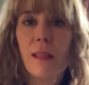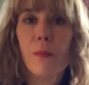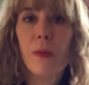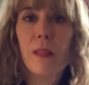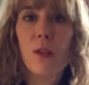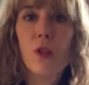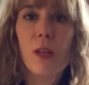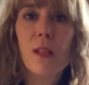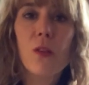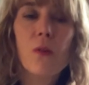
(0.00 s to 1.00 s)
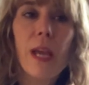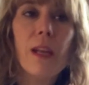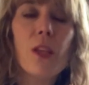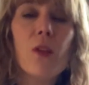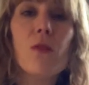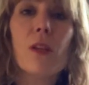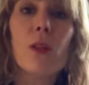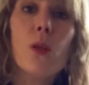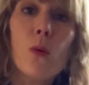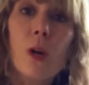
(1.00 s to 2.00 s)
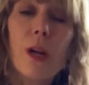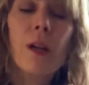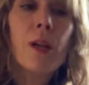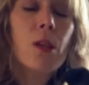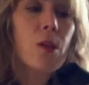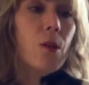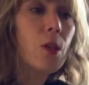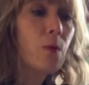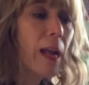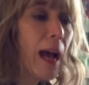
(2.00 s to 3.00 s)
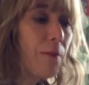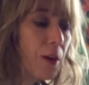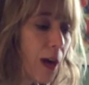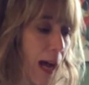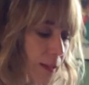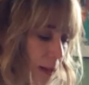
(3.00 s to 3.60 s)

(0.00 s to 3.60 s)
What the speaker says: sit position, it's okay to use a lure. So you would have your hot